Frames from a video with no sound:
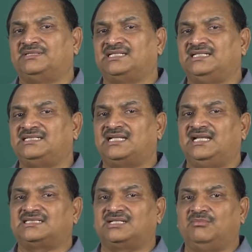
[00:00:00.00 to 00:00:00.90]
It's an
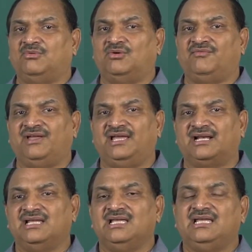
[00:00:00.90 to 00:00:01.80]
international board
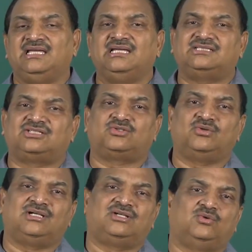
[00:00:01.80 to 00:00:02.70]
where each
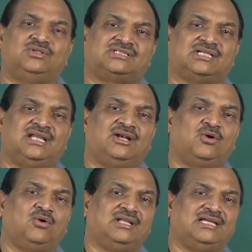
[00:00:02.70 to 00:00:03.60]
student who is
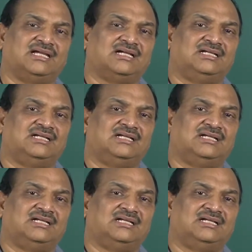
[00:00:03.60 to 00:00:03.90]
enrolling,